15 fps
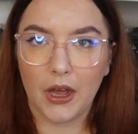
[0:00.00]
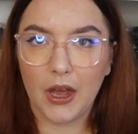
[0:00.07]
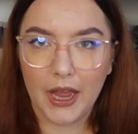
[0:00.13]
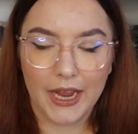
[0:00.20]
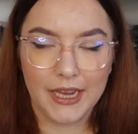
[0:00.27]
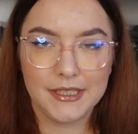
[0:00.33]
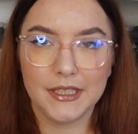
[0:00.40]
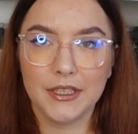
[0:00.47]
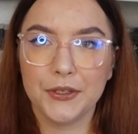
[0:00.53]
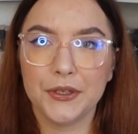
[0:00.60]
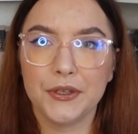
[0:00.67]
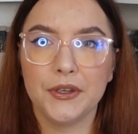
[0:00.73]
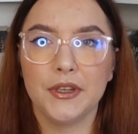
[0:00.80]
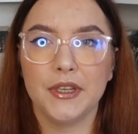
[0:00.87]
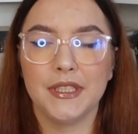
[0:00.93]
hating
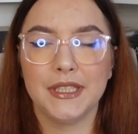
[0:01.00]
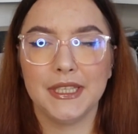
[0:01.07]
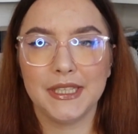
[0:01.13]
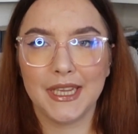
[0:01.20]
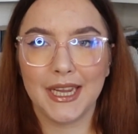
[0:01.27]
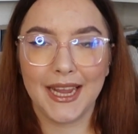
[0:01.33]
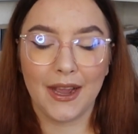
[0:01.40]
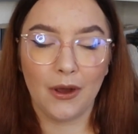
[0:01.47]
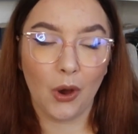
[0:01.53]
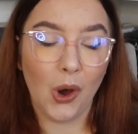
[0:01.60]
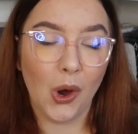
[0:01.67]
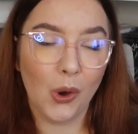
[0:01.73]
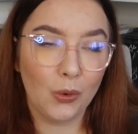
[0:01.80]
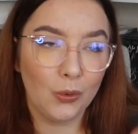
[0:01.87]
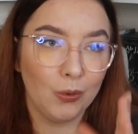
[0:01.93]
her, and then the
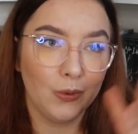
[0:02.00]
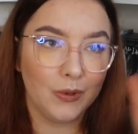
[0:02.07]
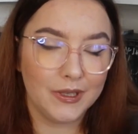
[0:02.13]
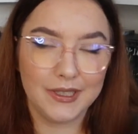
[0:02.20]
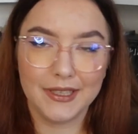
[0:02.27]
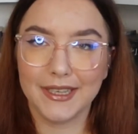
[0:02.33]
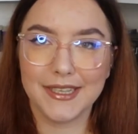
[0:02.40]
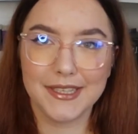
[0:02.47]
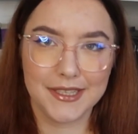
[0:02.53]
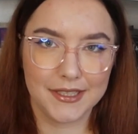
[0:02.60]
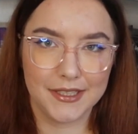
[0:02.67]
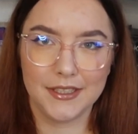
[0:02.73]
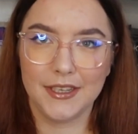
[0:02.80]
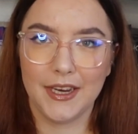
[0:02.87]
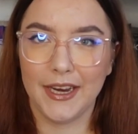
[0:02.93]
whole
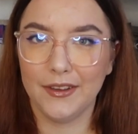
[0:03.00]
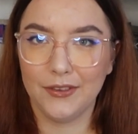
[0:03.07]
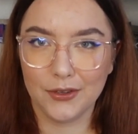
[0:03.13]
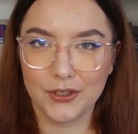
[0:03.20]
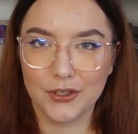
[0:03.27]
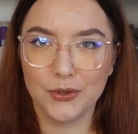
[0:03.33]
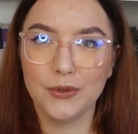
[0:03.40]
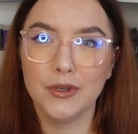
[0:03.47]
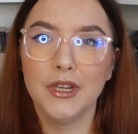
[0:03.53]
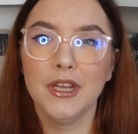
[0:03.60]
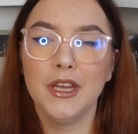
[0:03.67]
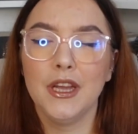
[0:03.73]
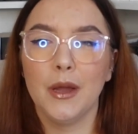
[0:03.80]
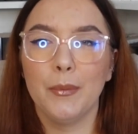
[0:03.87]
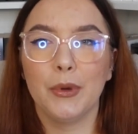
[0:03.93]
internet hates her too
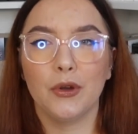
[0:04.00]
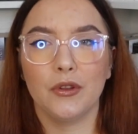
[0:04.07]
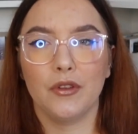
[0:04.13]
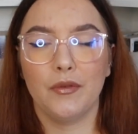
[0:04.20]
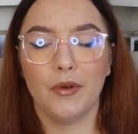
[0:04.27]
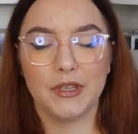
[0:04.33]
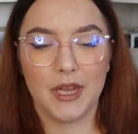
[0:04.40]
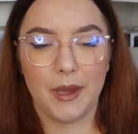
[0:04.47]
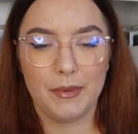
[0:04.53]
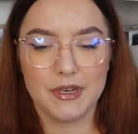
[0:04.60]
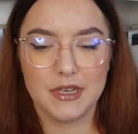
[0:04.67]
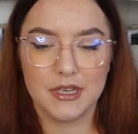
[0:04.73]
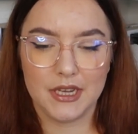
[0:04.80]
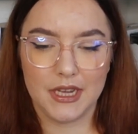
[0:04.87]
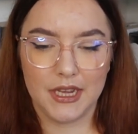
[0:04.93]
because of what happened.